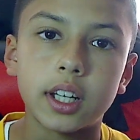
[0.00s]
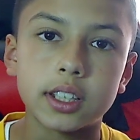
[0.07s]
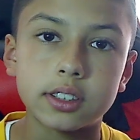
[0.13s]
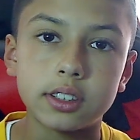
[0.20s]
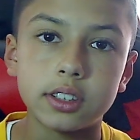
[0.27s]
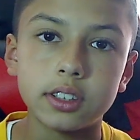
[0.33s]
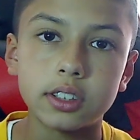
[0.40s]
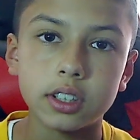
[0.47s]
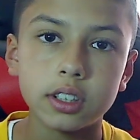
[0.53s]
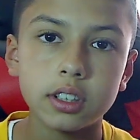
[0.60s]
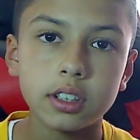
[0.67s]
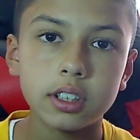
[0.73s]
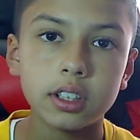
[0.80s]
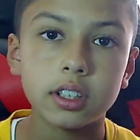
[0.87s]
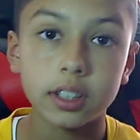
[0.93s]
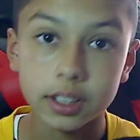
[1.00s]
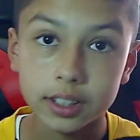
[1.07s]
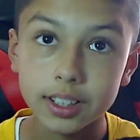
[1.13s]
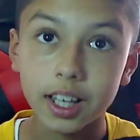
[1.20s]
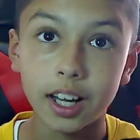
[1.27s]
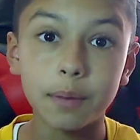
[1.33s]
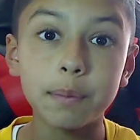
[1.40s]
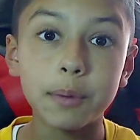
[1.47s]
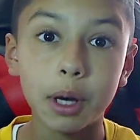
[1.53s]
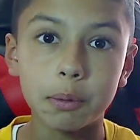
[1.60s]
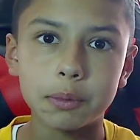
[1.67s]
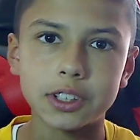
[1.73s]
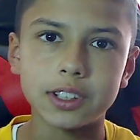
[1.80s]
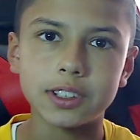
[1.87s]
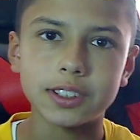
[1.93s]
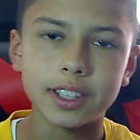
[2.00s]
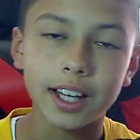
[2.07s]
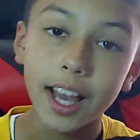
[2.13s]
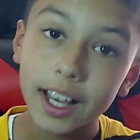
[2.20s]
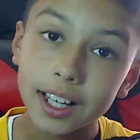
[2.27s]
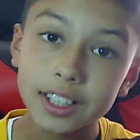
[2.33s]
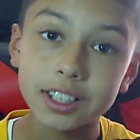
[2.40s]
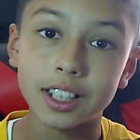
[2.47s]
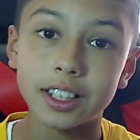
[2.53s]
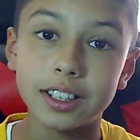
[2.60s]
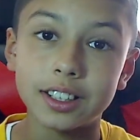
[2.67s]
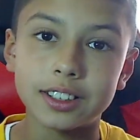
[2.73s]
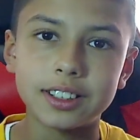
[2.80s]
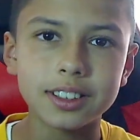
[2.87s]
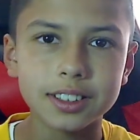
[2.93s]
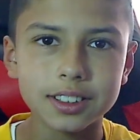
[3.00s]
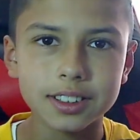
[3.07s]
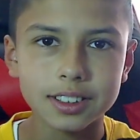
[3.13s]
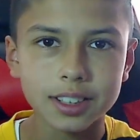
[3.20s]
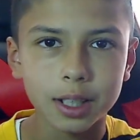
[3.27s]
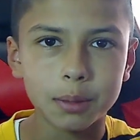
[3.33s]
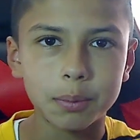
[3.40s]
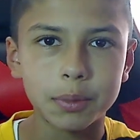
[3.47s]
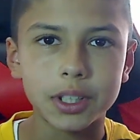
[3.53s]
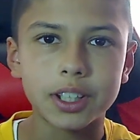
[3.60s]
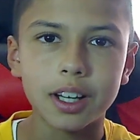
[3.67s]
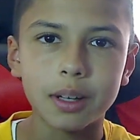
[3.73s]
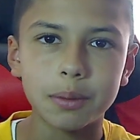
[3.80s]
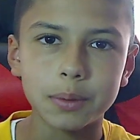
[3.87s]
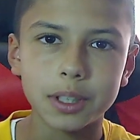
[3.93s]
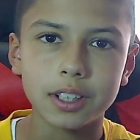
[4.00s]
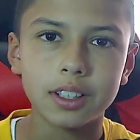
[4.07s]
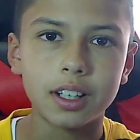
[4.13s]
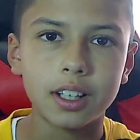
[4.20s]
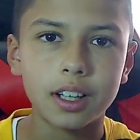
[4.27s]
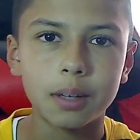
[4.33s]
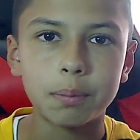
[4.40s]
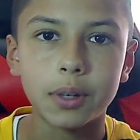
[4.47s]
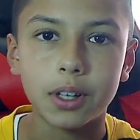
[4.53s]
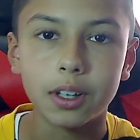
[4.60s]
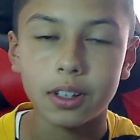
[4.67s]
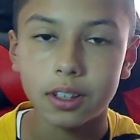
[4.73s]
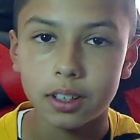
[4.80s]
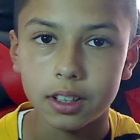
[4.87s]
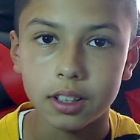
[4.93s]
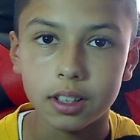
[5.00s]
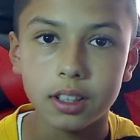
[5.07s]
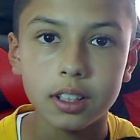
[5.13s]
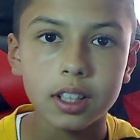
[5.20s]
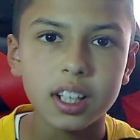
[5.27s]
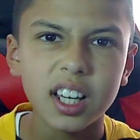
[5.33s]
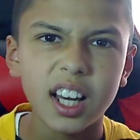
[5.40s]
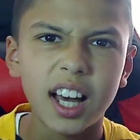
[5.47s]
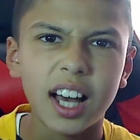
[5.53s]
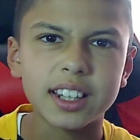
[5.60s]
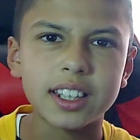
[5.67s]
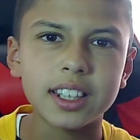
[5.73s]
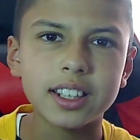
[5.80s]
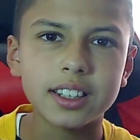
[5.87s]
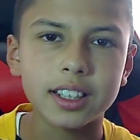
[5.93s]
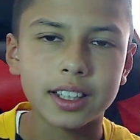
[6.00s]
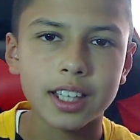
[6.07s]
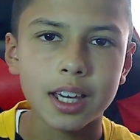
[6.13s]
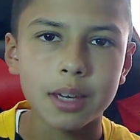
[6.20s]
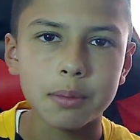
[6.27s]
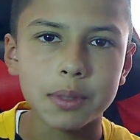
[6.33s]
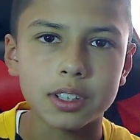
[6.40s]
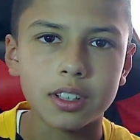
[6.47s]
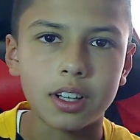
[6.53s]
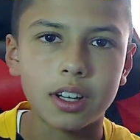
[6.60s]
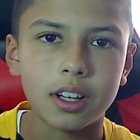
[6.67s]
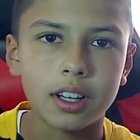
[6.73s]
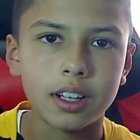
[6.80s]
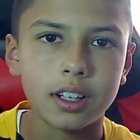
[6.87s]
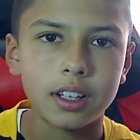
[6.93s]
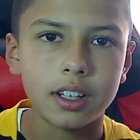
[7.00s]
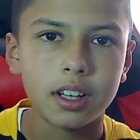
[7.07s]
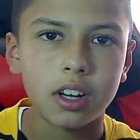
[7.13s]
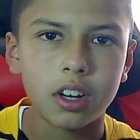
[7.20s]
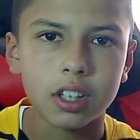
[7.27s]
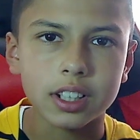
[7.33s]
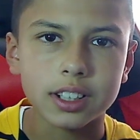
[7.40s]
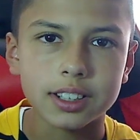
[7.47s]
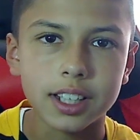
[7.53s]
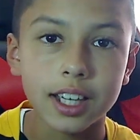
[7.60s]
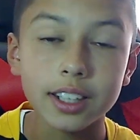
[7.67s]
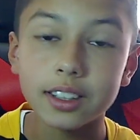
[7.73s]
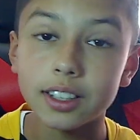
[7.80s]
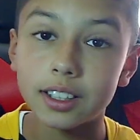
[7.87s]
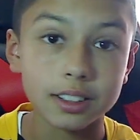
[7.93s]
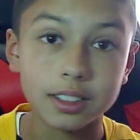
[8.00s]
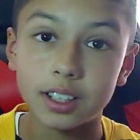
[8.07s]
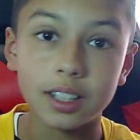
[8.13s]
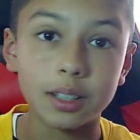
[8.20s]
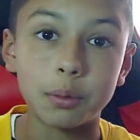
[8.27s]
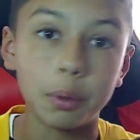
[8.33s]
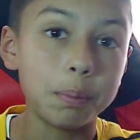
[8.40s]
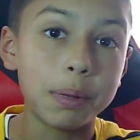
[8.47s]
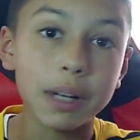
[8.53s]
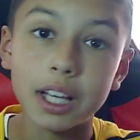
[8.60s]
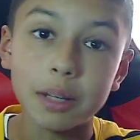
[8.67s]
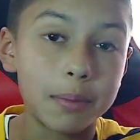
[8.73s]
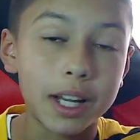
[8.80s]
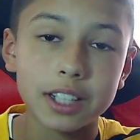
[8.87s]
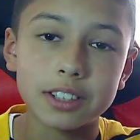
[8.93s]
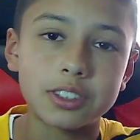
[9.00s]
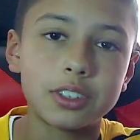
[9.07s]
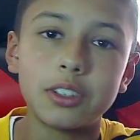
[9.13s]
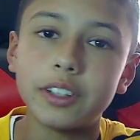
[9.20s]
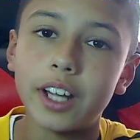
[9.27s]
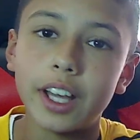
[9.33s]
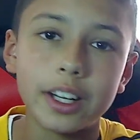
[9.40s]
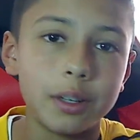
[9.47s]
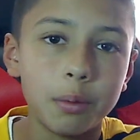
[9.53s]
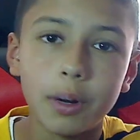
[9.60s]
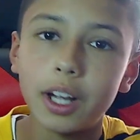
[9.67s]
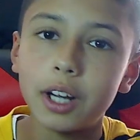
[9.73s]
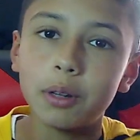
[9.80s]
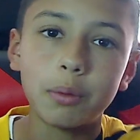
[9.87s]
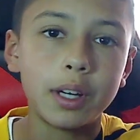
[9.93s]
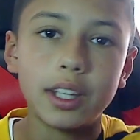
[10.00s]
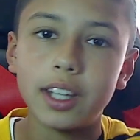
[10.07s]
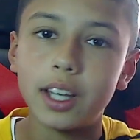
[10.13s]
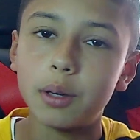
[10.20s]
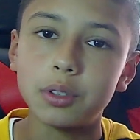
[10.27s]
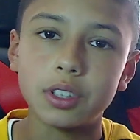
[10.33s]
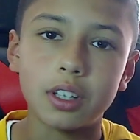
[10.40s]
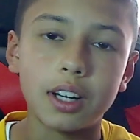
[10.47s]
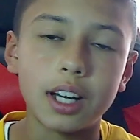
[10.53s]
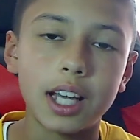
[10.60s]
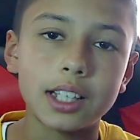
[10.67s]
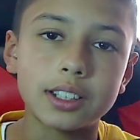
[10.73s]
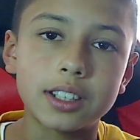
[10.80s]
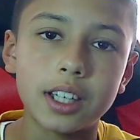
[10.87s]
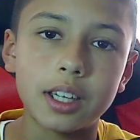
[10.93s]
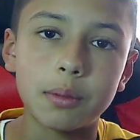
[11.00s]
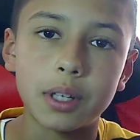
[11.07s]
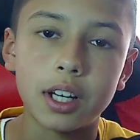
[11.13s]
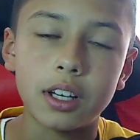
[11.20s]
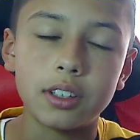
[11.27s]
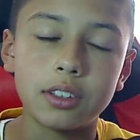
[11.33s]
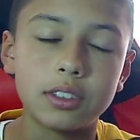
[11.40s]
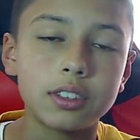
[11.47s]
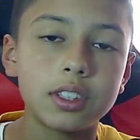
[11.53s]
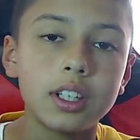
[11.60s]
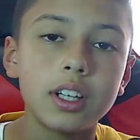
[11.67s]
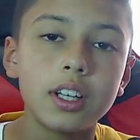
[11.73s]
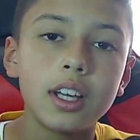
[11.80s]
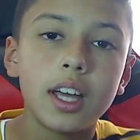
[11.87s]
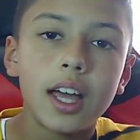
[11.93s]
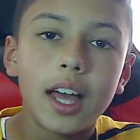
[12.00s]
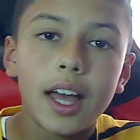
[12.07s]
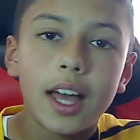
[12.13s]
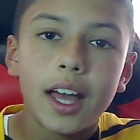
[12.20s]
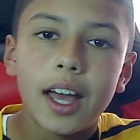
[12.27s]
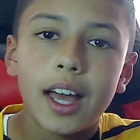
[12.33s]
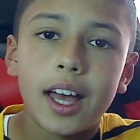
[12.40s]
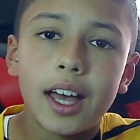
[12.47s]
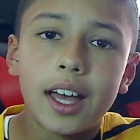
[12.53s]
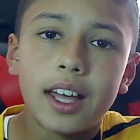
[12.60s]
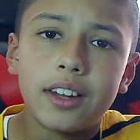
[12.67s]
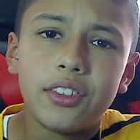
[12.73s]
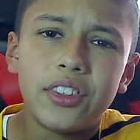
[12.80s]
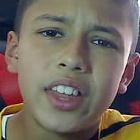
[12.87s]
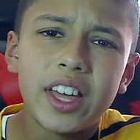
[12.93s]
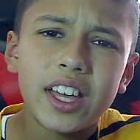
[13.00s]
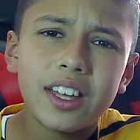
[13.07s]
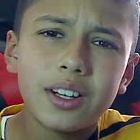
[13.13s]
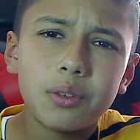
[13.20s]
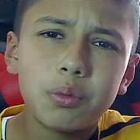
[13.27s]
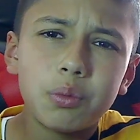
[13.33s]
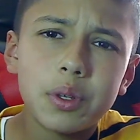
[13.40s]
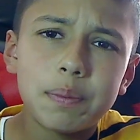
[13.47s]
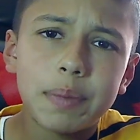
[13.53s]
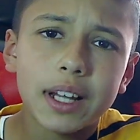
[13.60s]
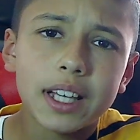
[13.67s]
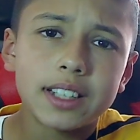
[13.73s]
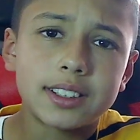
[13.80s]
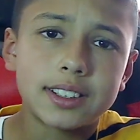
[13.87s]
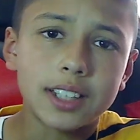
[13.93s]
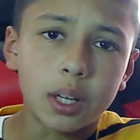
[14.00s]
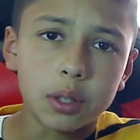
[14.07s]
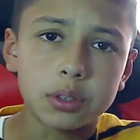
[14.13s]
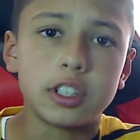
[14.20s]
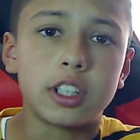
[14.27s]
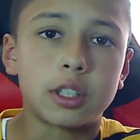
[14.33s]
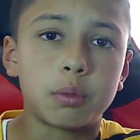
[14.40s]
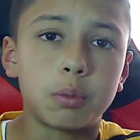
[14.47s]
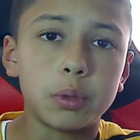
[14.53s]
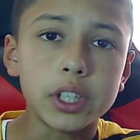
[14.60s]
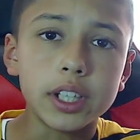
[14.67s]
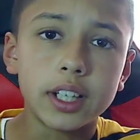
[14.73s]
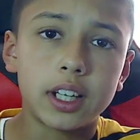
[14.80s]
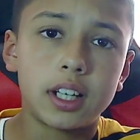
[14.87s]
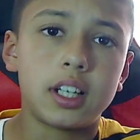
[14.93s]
season. This upcoming season, actually, the season's going to be coming up on. I think the game is on August 8th. We're playing Manchester United right away. That was our last game, guys. And then we played Celtic. We